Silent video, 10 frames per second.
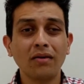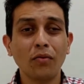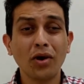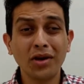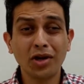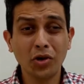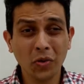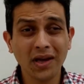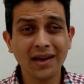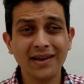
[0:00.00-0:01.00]
What you're
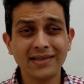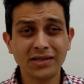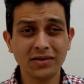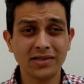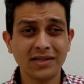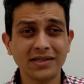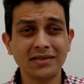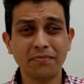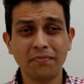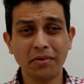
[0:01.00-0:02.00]
doing is you're
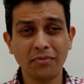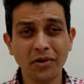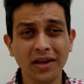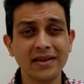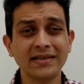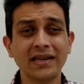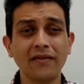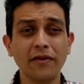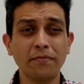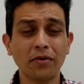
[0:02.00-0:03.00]
just promoting
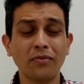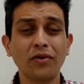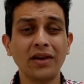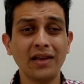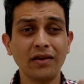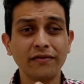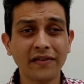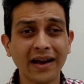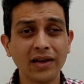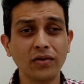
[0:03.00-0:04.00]
yourself, you're promoting your
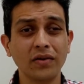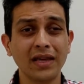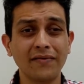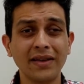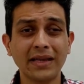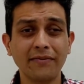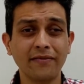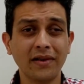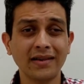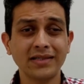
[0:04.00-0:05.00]
value, you're giving them
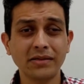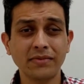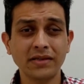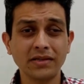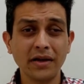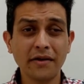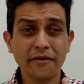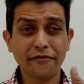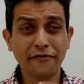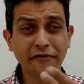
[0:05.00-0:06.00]
customers
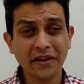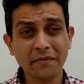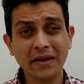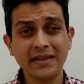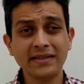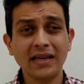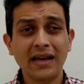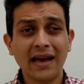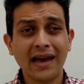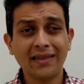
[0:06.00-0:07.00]
freebies,
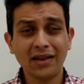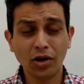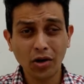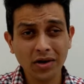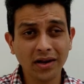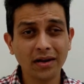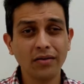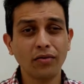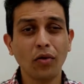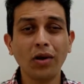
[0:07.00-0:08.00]
and in the long run,
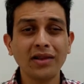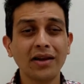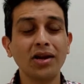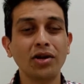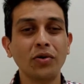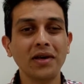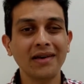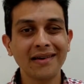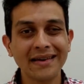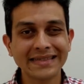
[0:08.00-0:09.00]
all that you're
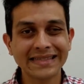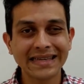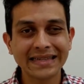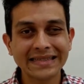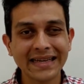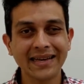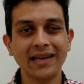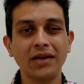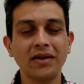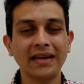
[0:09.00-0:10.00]
doing is
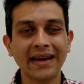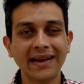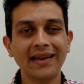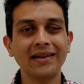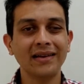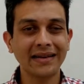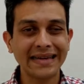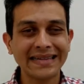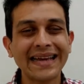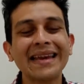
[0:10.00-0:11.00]

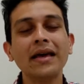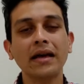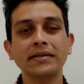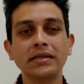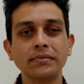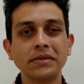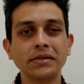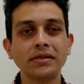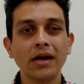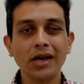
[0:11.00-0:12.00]
retaining
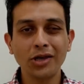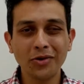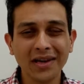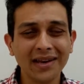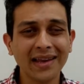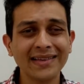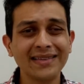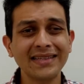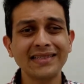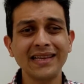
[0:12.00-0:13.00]
customers. You can get
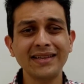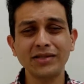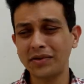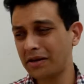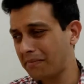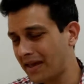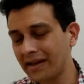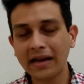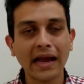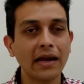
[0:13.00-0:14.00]
these leads, you can make
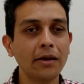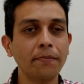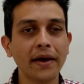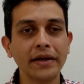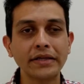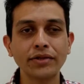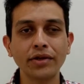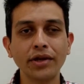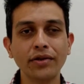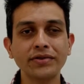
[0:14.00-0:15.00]
a landing page, you
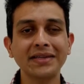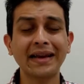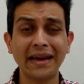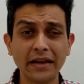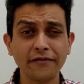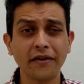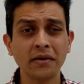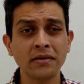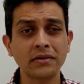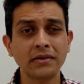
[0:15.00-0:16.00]
can use
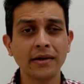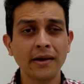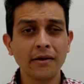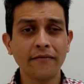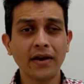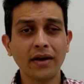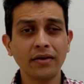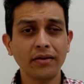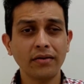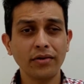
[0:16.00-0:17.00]
ClickFunnels, where
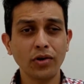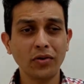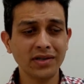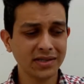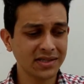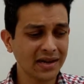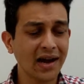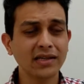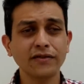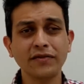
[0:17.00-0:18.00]
you can just
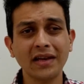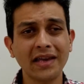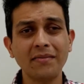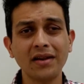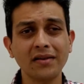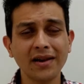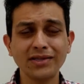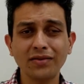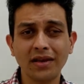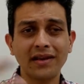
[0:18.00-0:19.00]
ask for the email
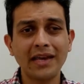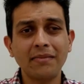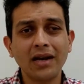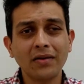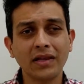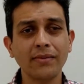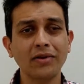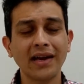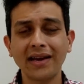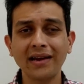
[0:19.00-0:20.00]
address, you can email to them,
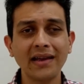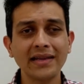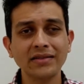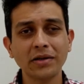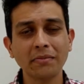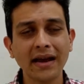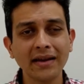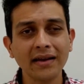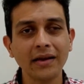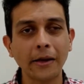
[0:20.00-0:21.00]
you're getting leads
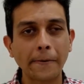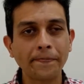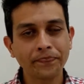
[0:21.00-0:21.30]
automatically.